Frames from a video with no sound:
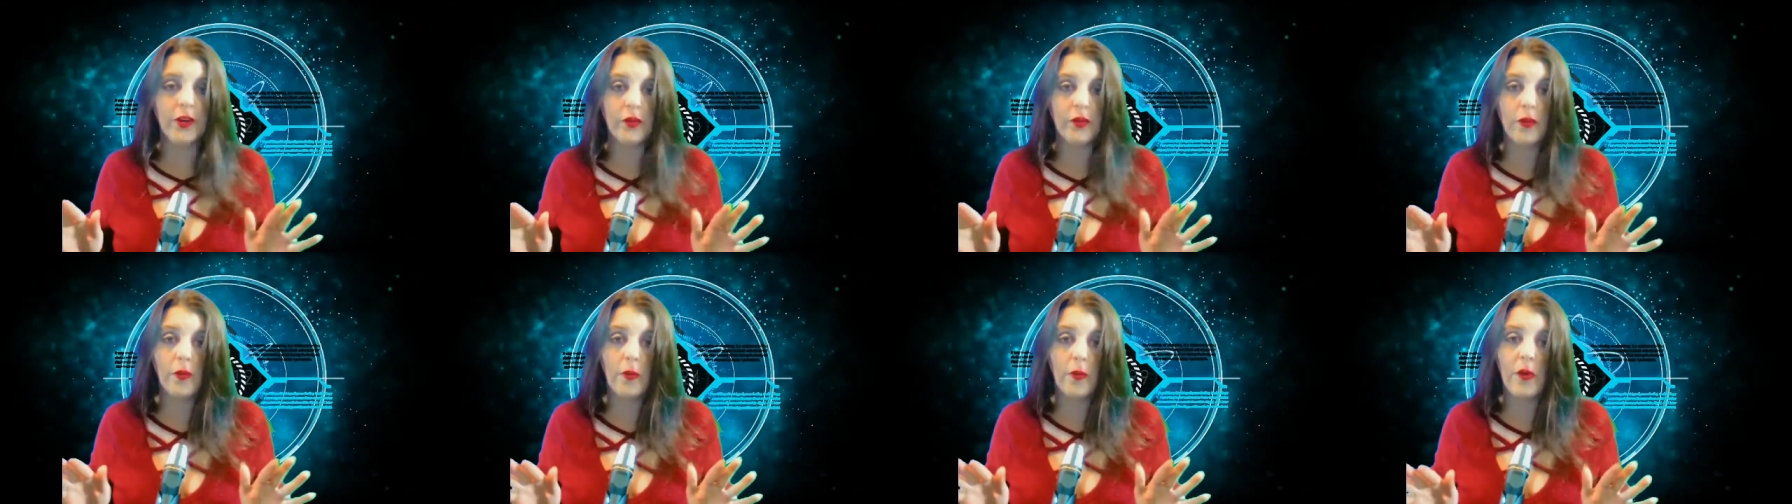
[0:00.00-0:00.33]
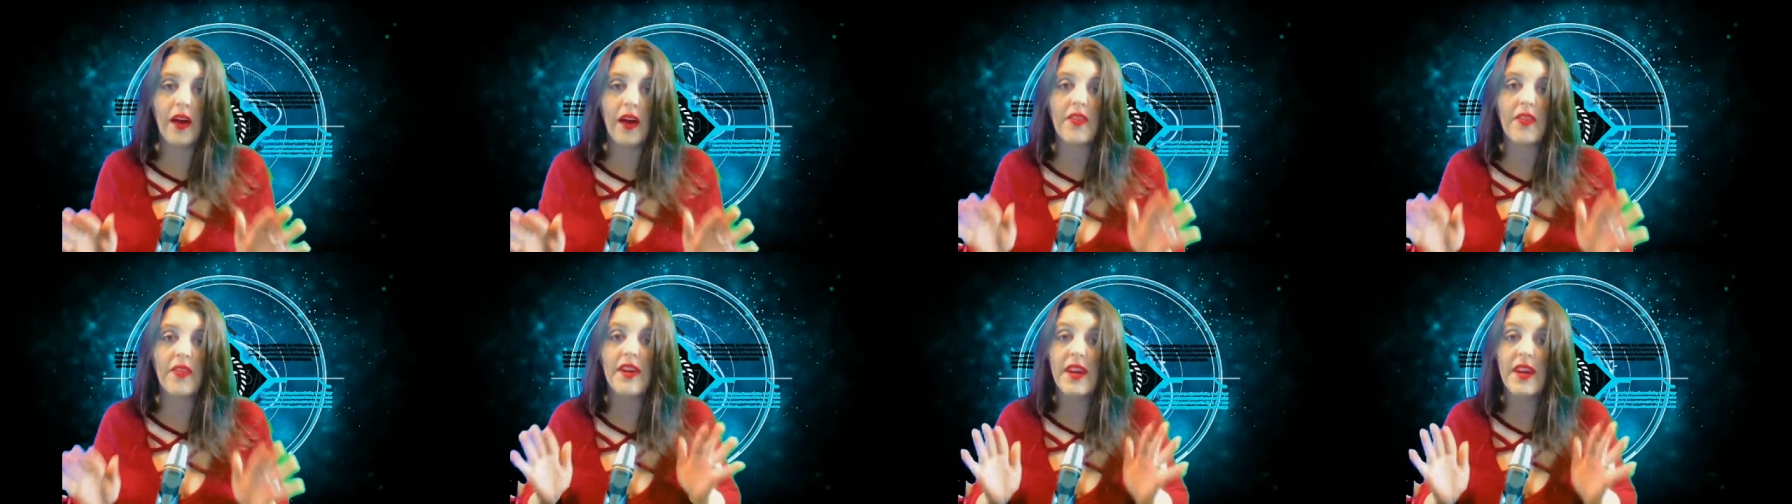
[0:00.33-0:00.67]

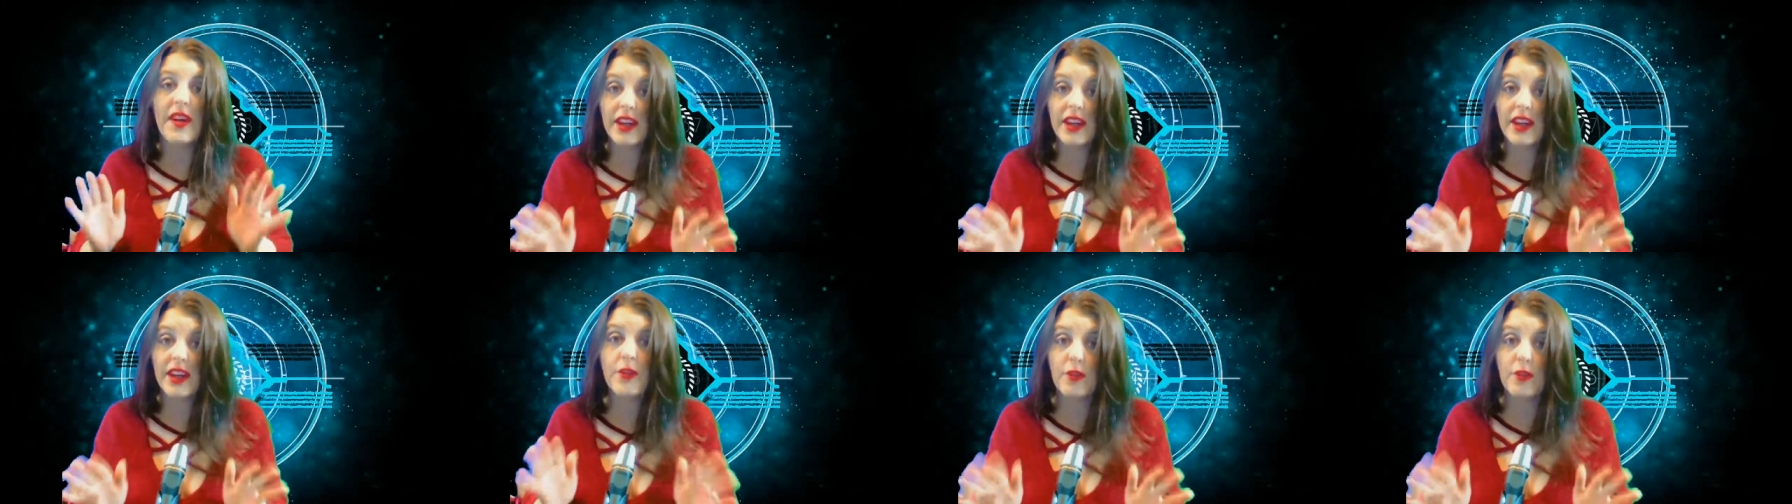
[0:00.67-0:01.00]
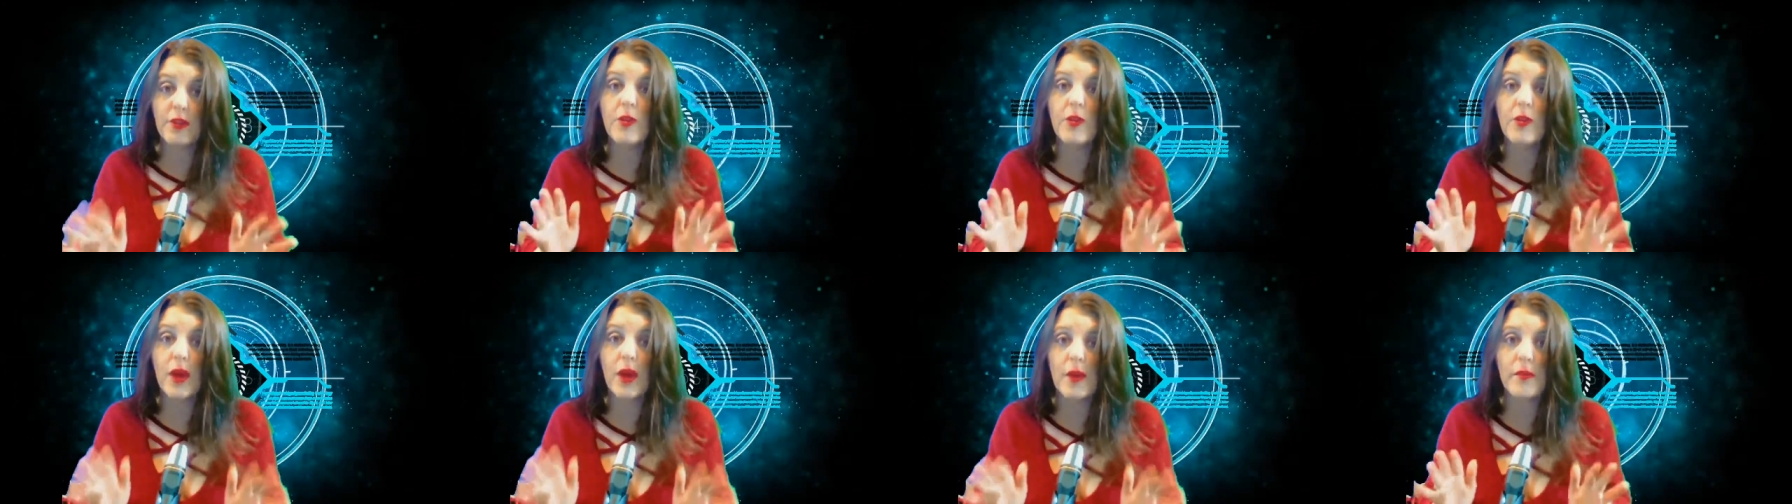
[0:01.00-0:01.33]
throughout the next
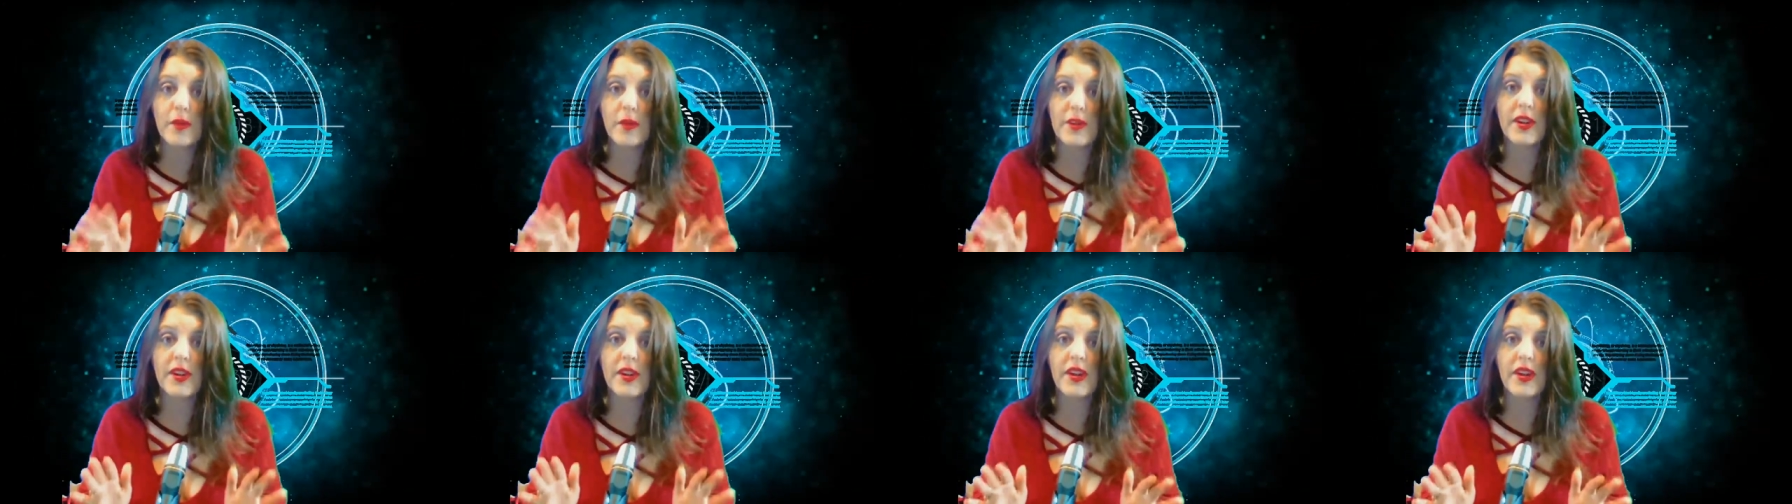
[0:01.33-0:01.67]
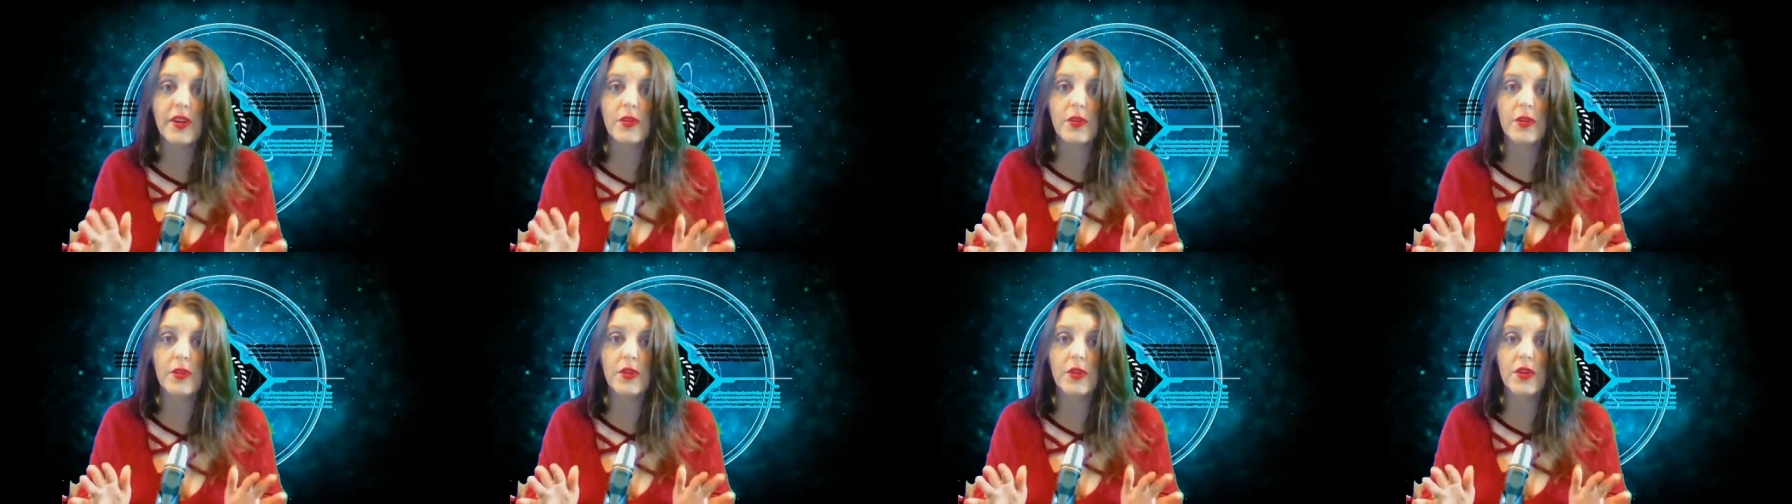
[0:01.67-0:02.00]
few
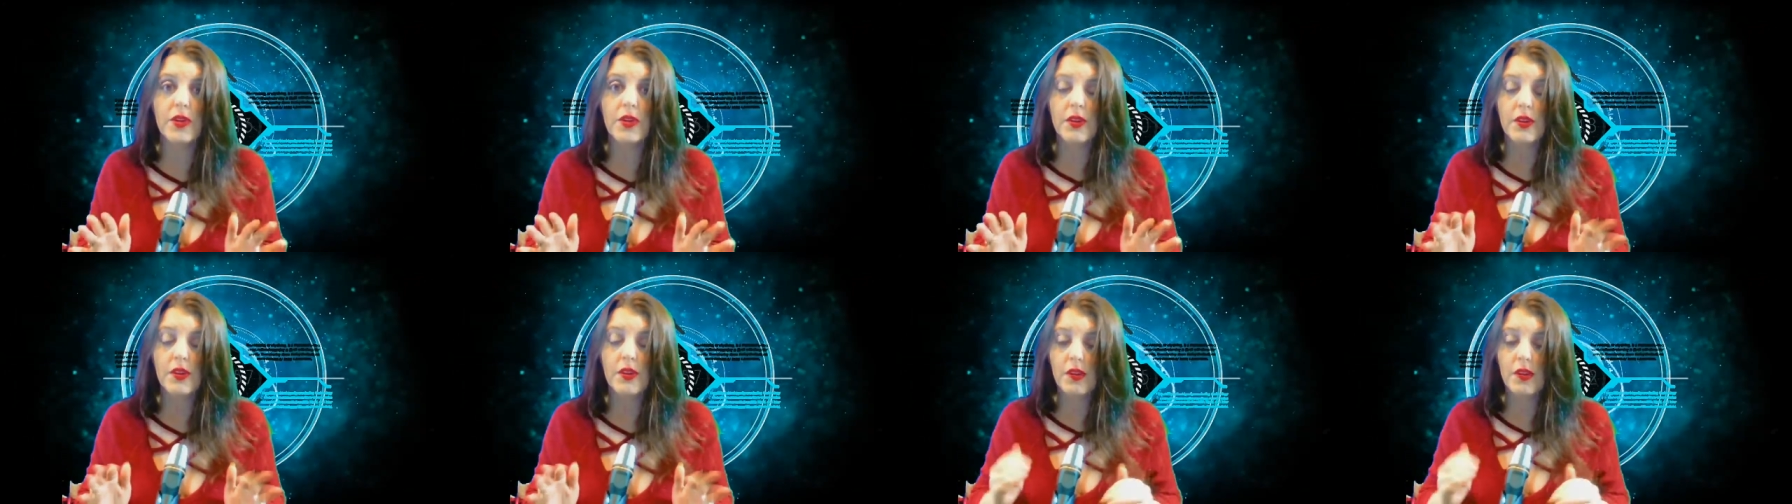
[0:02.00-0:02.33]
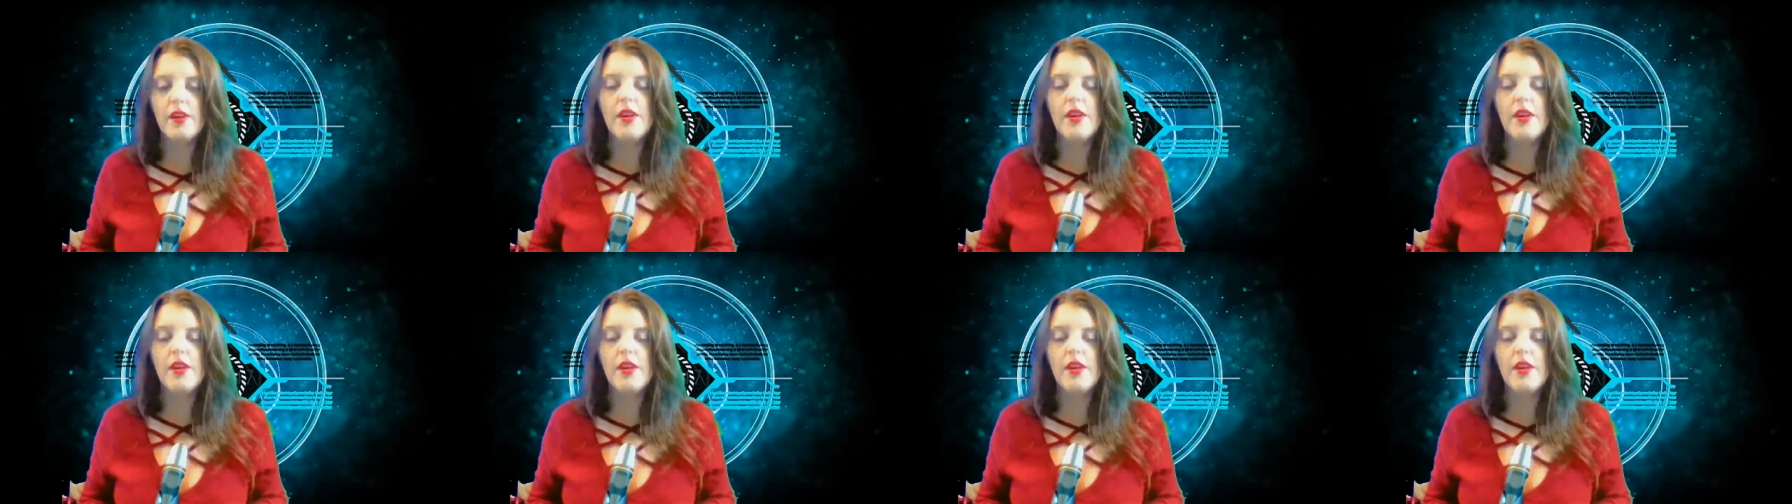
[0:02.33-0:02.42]
episodes,